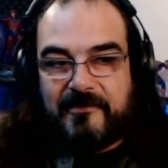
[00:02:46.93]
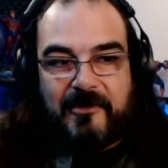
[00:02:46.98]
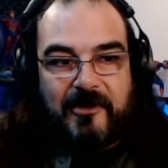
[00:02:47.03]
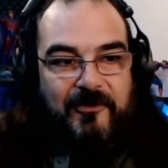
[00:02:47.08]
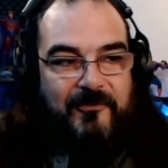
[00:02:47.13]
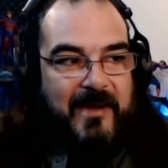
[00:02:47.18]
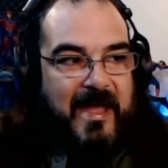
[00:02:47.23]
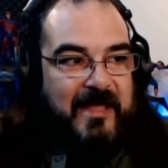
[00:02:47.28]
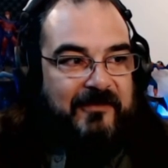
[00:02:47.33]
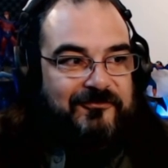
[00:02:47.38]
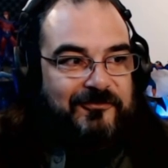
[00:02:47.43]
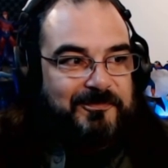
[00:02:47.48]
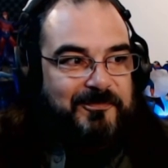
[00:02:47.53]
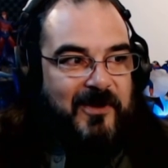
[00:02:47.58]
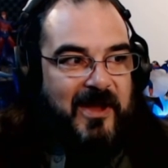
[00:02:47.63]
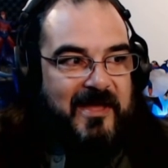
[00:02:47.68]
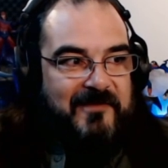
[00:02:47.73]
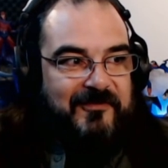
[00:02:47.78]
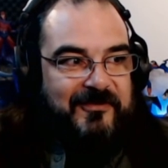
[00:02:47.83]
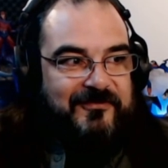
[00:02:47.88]
harass
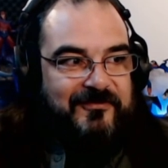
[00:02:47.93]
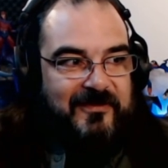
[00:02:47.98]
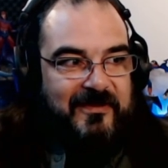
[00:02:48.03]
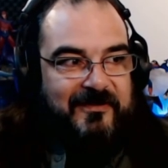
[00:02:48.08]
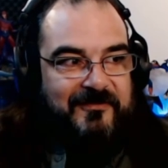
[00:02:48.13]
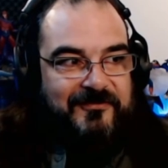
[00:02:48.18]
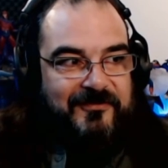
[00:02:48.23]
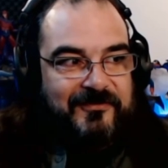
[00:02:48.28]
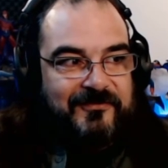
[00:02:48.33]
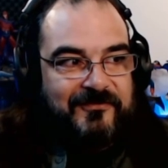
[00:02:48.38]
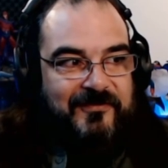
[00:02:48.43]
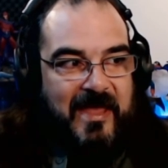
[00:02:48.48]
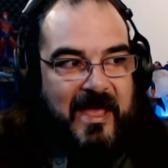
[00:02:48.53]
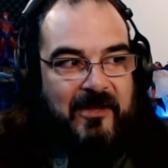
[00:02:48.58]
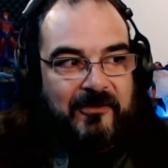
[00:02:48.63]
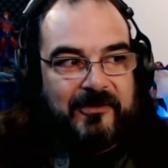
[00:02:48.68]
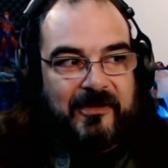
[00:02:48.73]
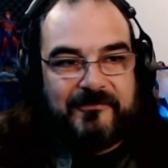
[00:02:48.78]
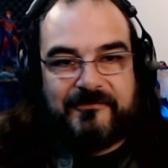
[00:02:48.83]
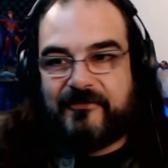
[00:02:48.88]
private citizens
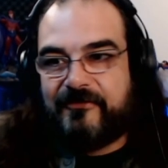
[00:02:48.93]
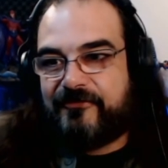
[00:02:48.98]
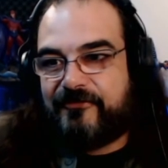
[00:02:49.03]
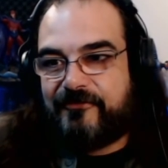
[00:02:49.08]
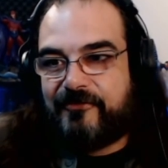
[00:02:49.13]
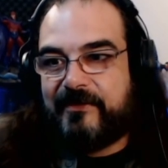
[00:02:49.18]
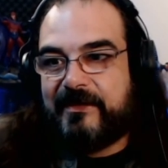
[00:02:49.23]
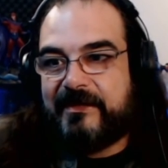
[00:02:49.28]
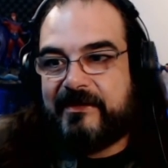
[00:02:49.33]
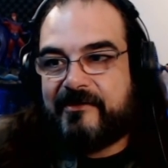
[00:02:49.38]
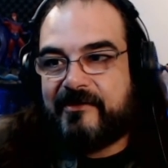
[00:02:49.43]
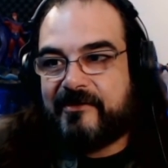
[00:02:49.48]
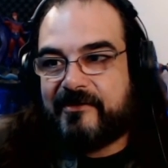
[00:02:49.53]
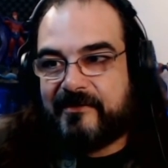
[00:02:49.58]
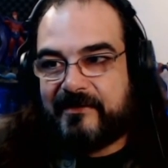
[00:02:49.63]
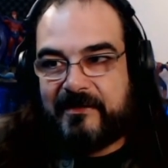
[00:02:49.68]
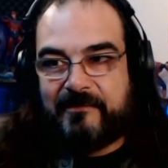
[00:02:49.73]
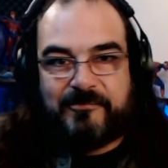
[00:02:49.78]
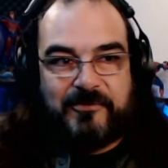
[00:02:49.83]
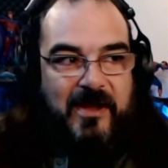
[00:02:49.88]
out on the street
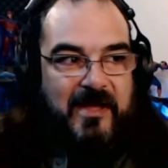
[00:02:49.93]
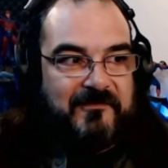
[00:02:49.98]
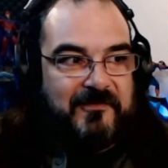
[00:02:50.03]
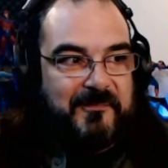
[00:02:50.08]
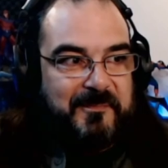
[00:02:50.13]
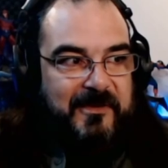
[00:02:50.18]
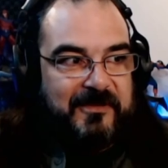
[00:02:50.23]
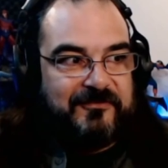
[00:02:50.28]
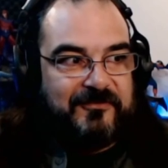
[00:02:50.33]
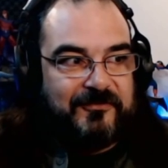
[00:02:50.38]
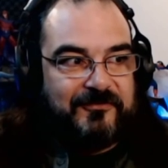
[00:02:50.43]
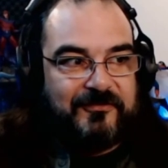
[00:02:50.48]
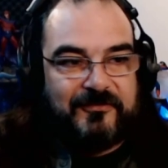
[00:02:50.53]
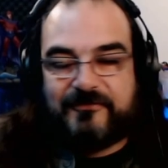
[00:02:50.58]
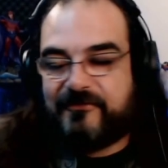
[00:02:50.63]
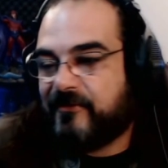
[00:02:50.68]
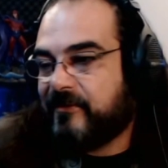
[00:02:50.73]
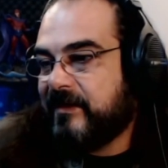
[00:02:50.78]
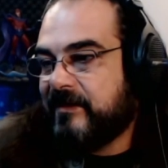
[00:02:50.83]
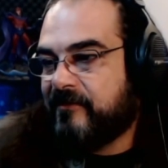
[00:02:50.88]
or in private
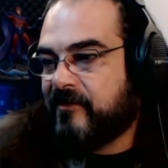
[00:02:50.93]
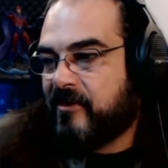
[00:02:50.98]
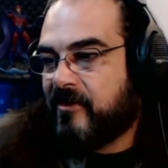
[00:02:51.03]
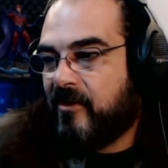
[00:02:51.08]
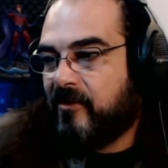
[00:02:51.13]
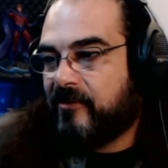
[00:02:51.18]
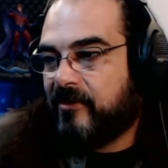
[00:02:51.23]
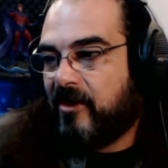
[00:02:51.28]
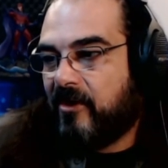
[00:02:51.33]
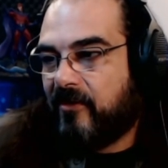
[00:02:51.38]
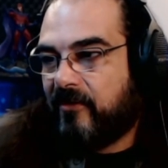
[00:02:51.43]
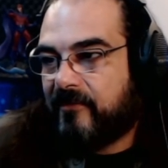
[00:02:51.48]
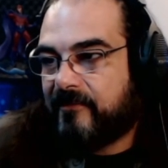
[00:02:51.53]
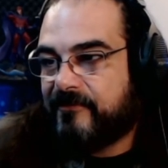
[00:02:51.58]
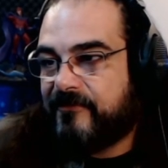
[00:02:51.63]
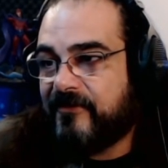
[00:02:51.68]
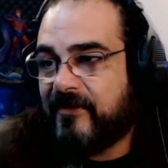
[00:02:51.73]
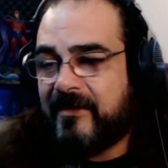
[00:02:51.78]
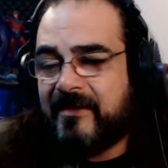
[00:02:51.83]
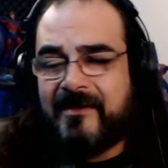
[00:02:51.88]
businesses or in their own
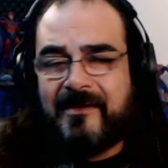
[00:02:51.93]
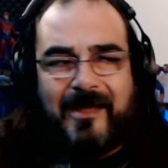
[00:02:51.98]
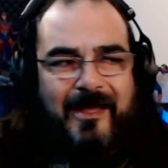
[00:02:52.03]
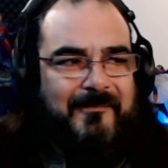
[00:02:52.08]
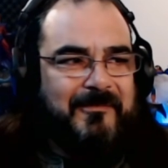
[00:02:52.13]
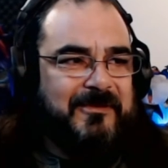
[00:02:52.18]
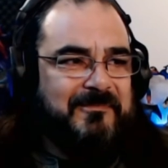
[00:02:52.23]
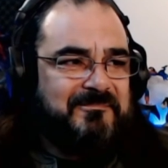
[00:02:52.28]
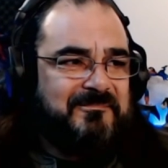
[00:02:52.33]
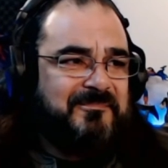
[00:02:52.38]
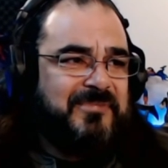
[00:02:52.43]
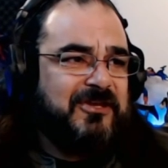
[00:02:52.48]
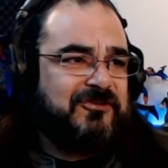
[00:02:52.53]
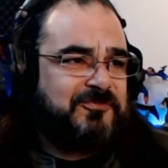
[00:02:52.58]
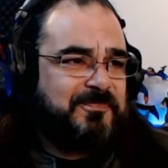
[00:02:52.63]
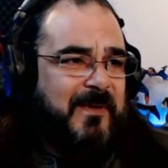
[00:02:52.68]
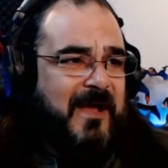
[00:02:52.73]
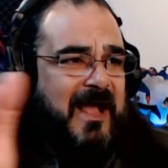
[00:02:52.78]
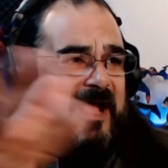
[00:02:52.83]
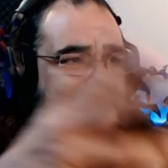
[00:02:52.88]
homes? I mean,
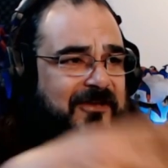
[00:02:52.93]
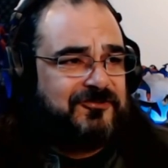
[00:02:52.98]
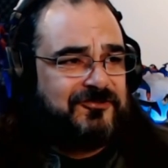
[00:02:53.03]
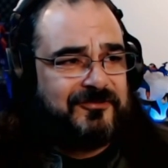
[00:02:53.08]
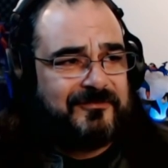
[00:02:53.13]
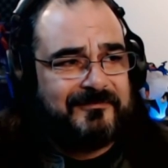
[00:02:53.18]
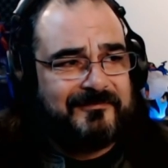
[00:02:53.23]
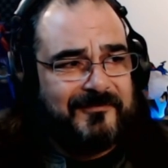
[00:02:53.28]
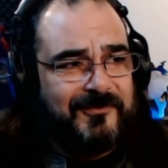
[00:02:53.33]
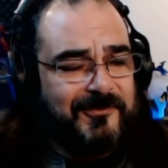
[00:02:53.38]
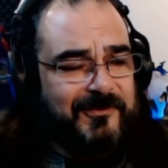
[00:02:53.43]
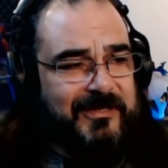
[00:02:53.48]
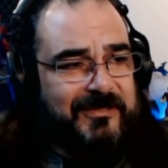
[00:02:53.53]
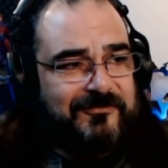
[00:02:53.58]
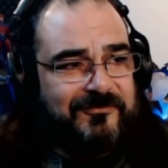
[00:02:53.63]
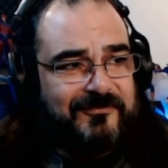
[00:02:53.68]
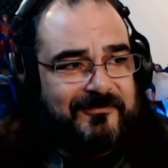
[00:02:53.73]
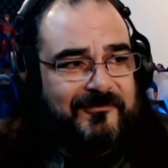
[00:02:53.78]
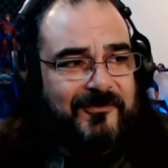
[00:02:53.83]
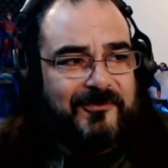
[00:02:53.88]
pish posh. Who
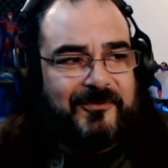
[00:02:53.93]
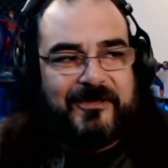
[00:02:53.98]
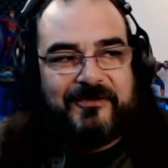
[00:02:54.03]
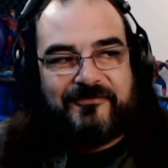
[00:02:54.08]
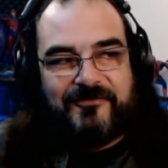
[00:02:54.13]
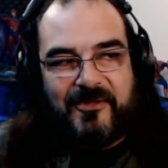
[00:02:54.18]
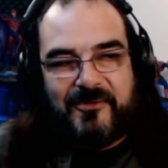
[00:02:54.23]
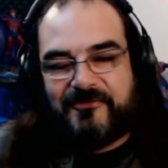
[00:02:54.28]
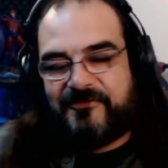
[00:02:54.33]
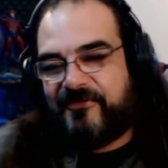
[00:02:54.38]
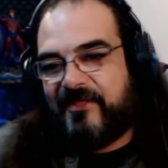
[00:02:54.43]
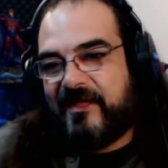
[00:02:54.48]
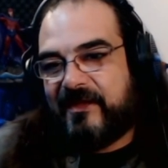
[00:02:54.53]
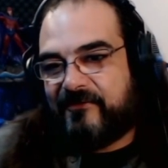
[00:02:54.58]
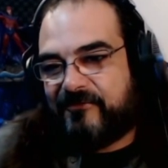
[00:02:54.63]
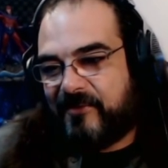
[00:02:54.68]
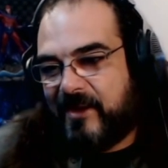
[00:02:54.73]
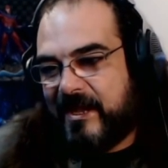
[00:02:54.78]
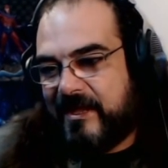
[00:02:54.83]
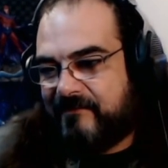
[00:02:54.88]
needs who needs those
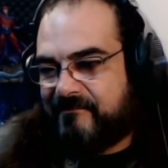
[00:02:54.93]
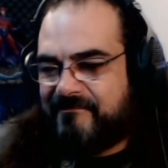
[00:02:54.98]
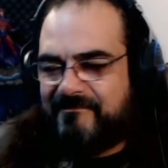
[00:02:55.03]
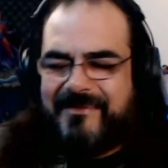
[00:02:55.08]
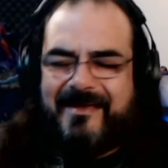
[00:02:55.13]
things, right?